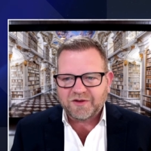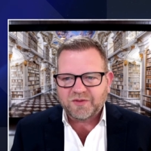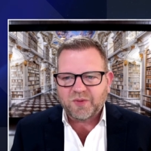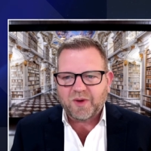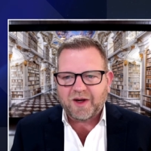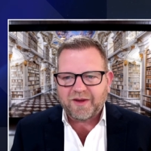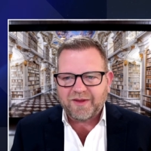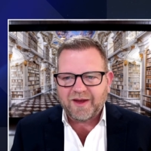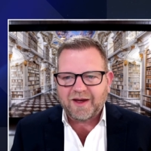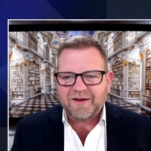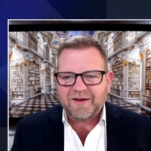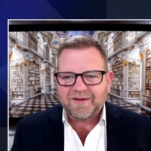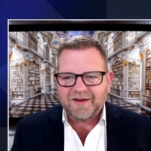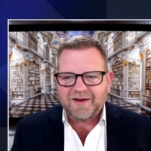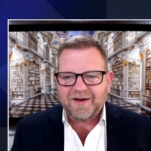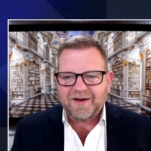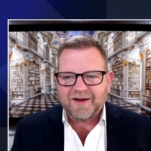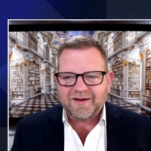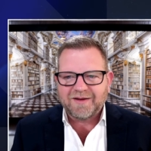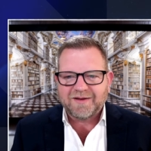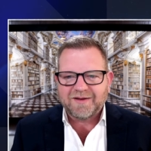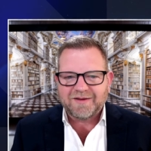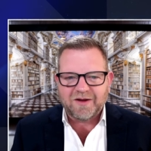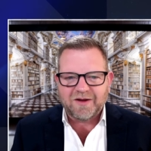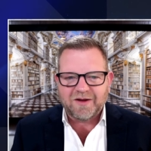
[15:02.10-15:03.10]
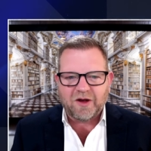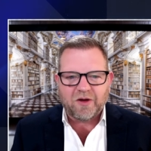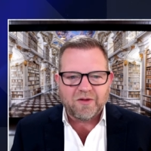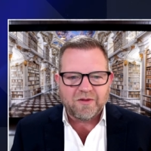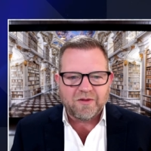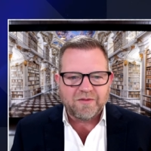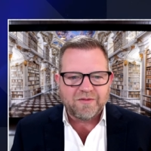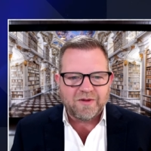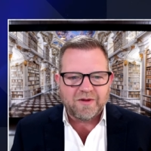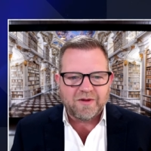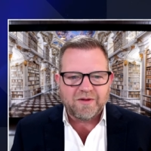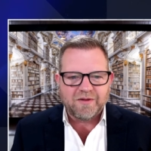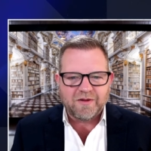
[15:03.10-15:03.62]
why they did it.
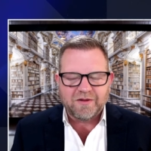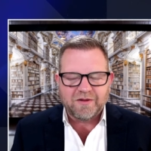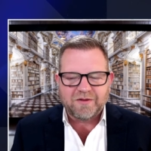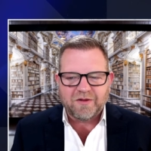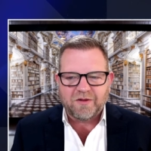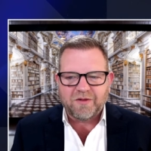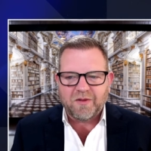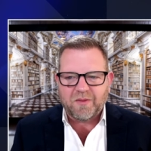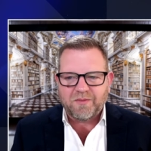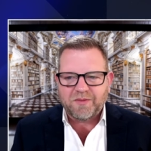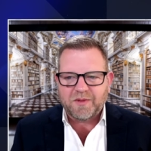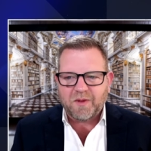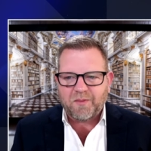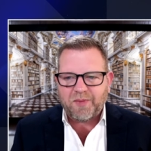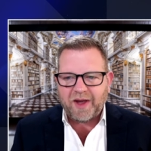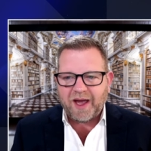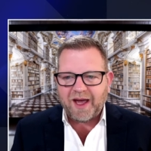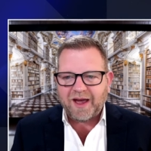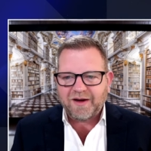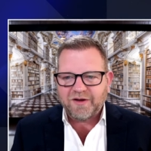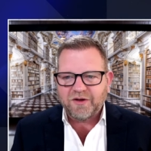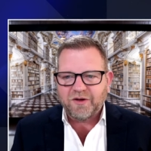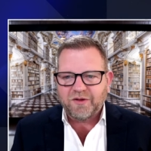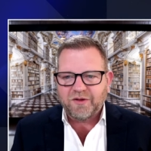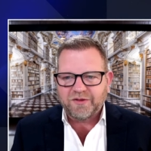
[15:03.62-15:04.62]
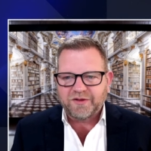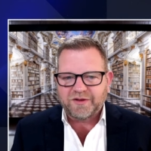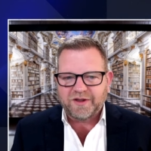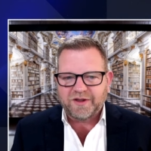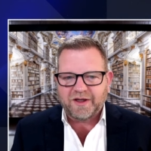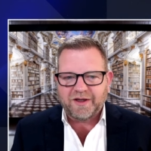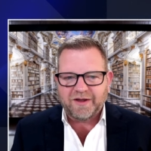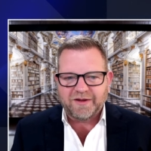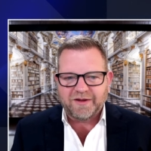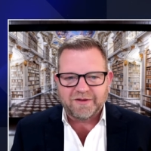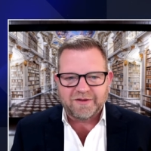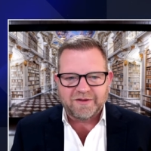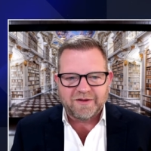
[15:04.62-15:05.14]
So, the, so the, the bad news
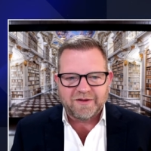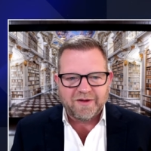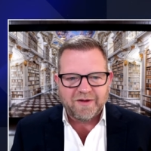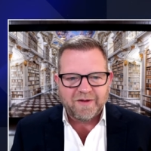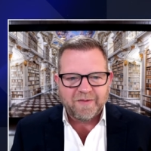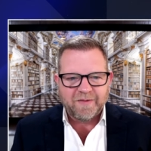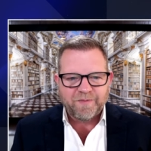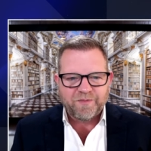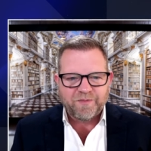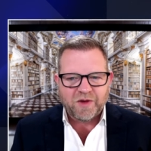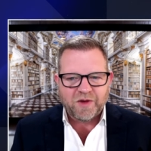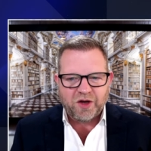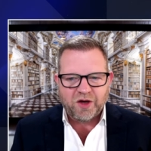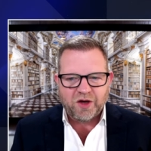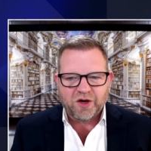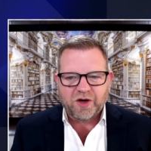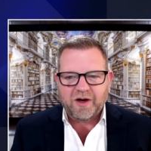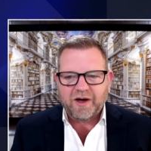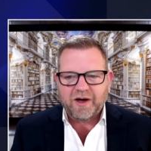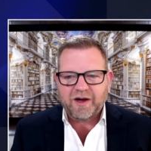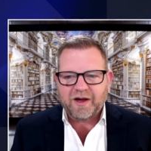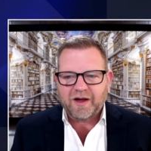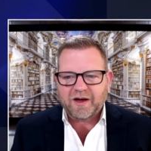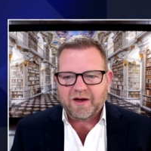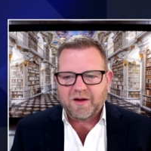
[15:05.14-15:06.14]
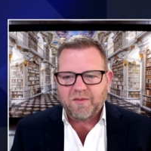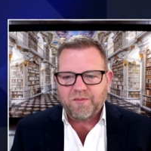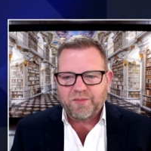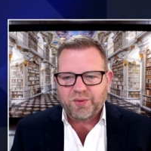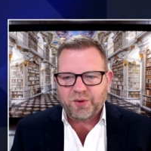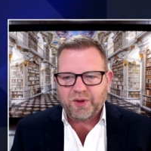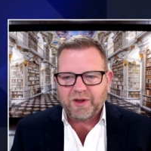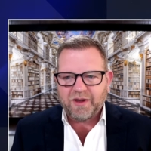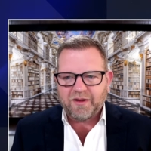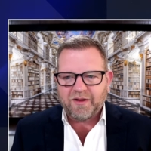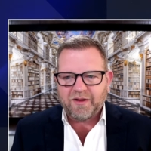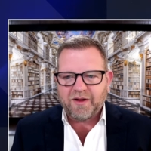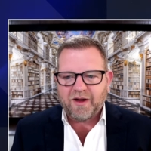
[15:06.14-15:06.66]
is you're going to get
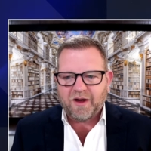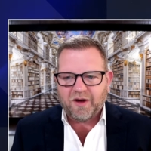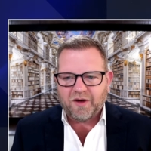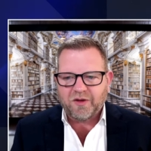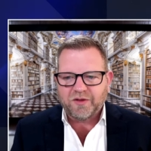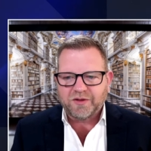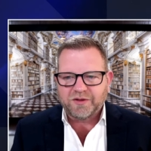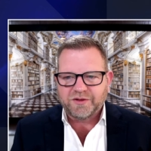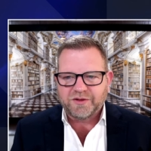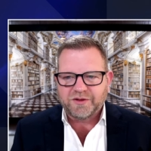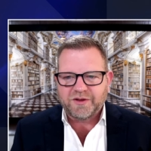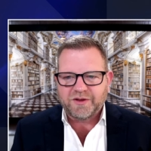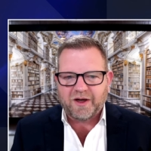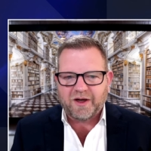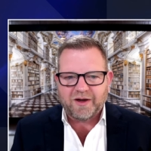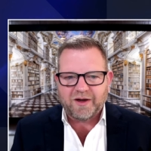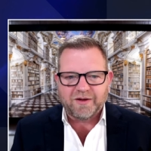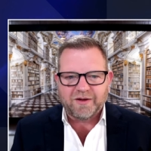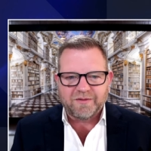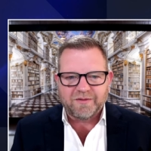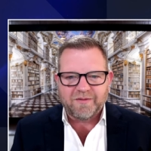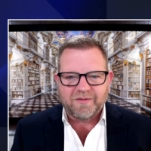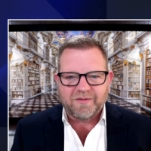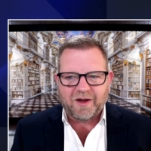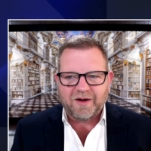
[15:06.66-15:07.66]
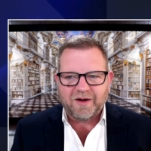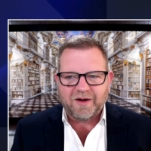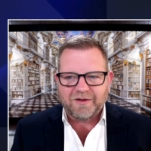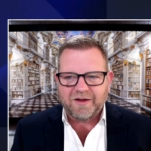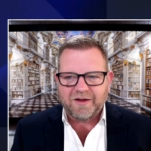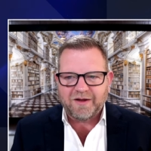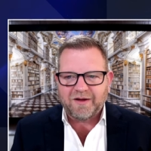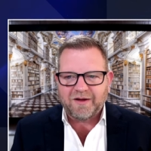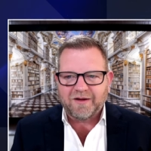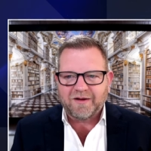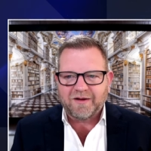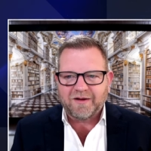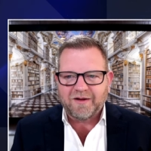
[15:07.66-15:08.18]
completely hosed on a on a
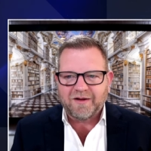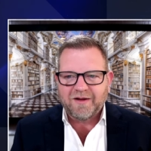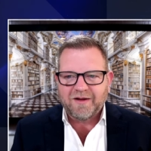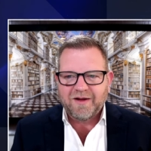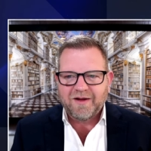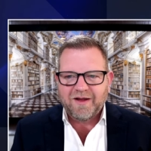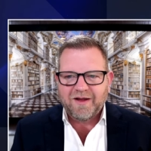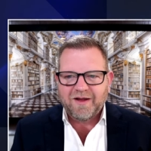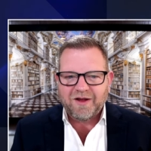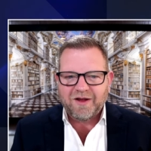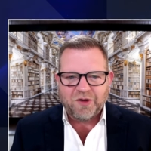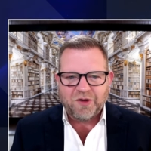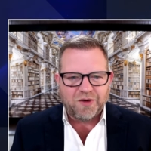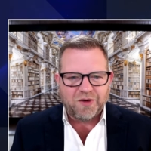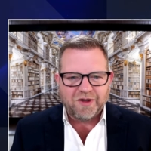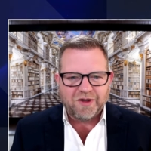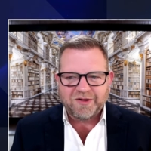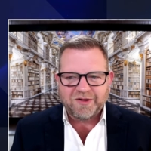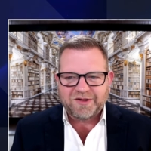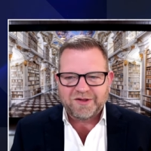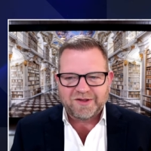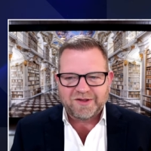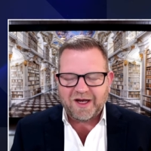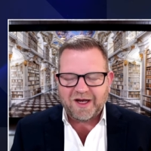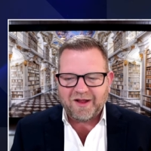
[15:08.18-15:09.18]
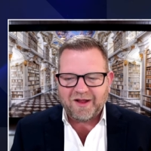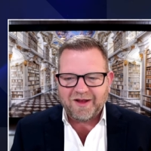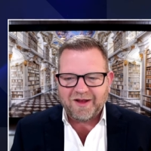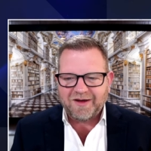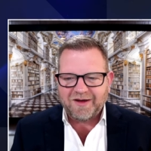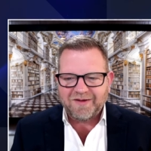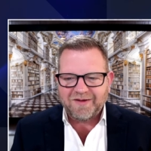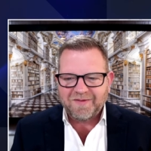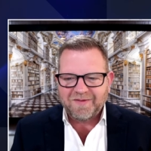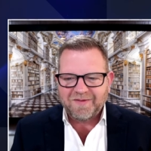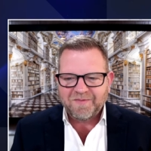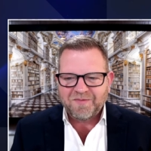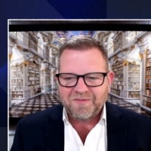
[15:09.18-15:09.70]
deal. You didn't sell
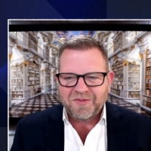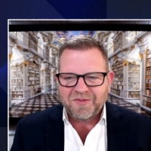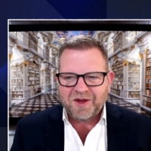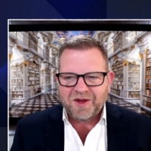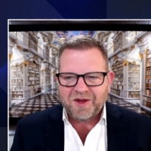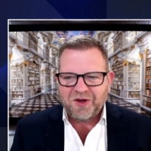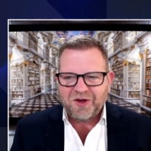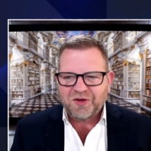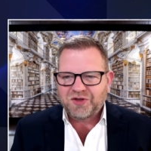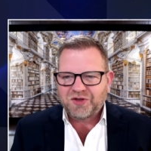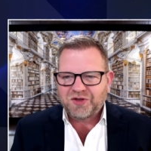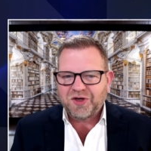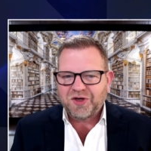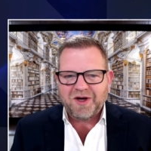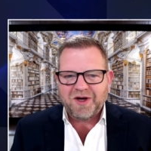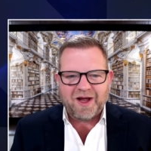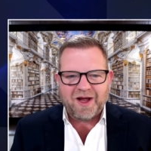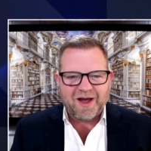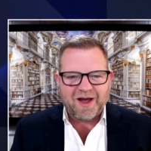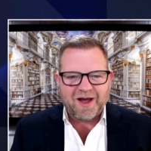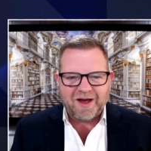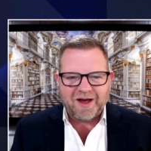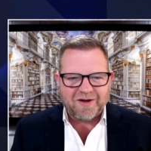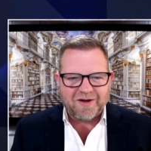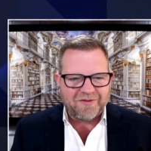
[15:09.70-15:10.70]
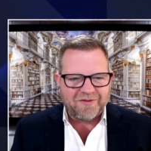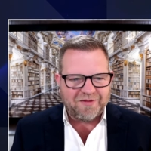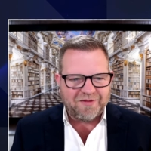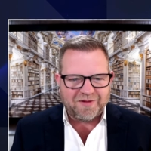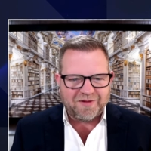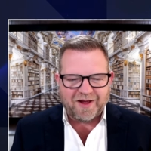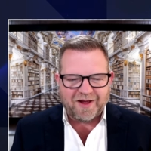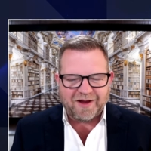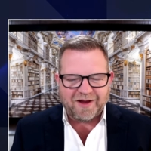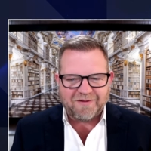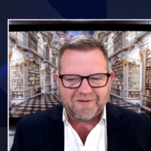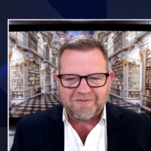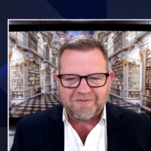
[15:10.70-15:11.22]
it. You shouldn't have
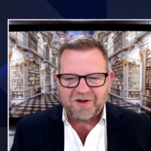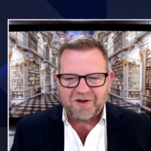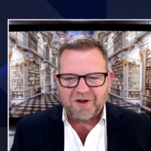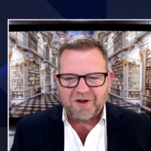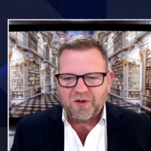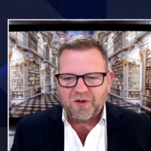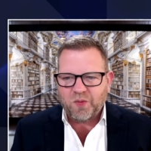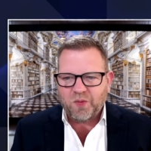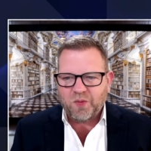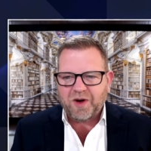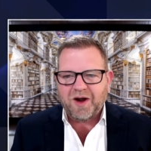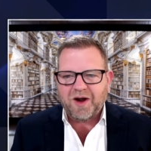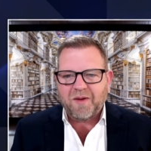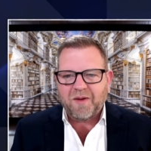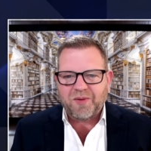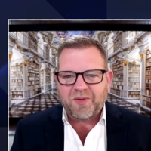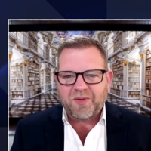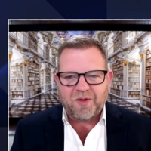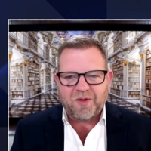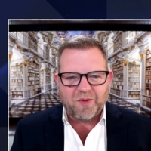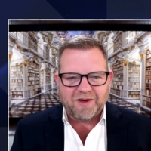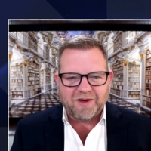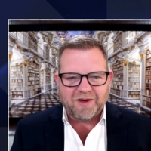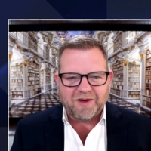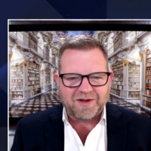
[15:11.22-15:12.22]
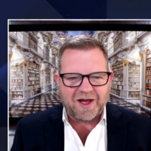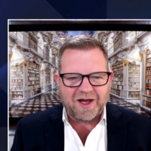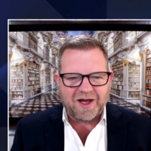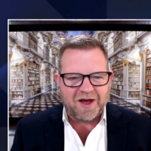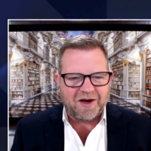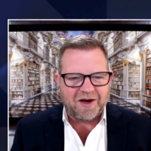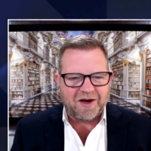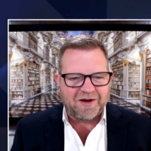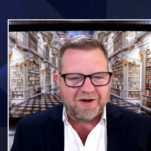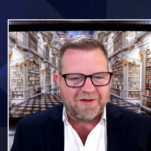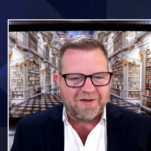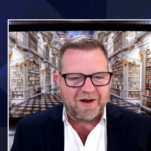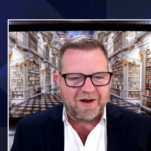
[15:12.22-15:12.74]
like it went up and it went
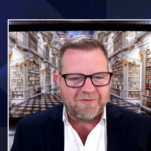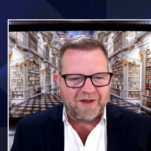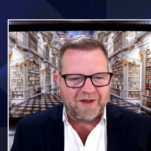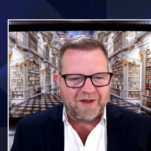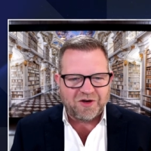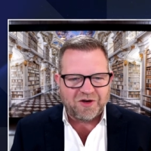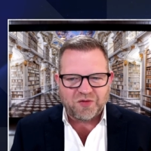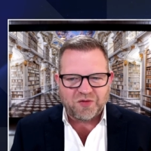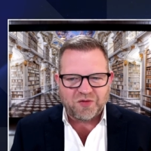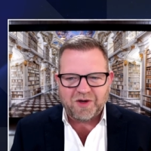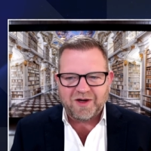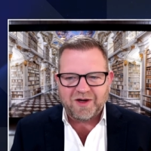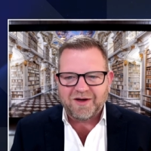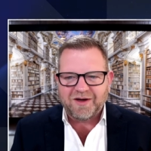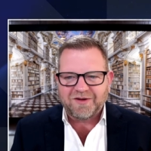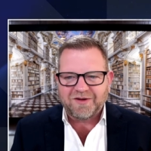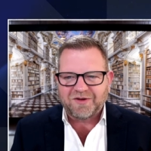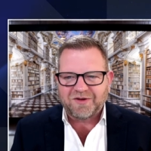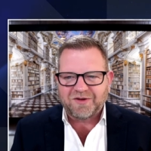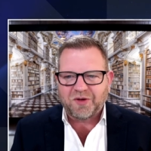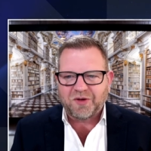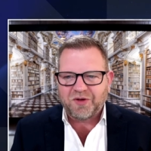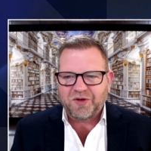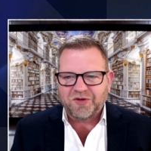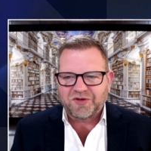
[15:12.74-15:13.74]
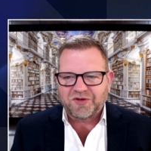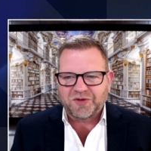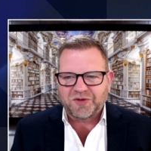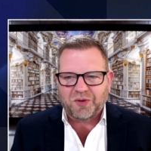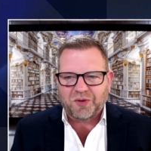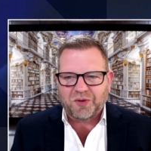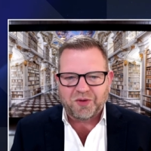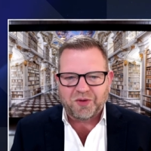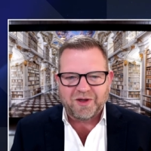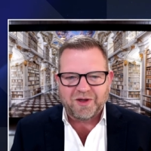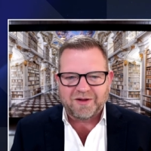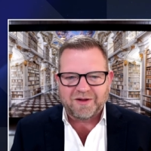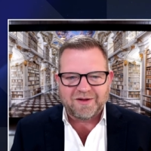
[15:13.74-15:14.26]
down, and they they treat it as though you
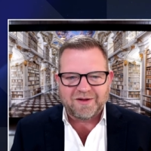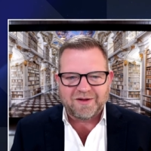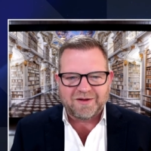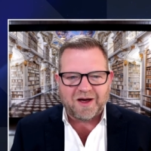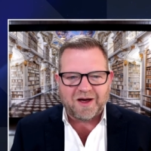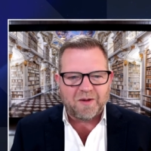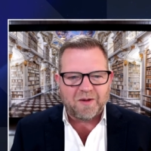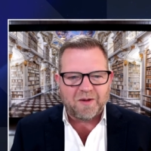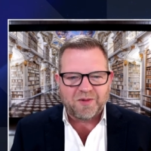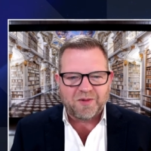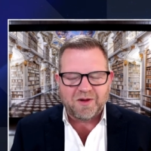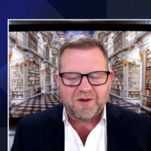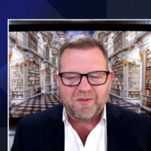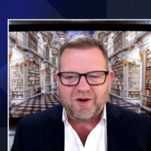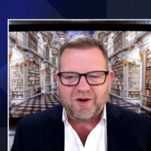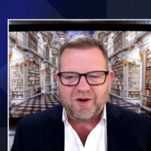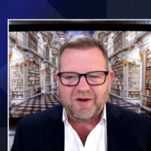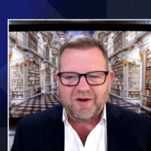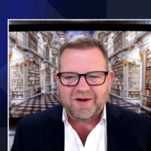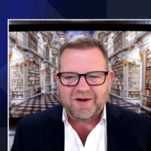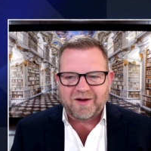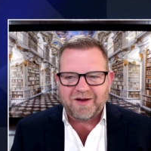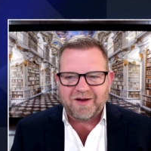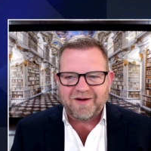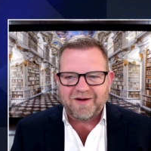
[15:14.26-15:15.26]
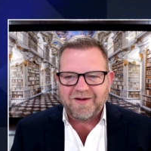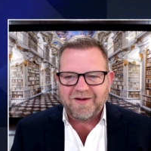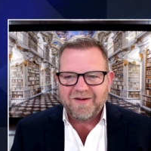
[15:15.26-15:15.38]
sold it at the top of the market,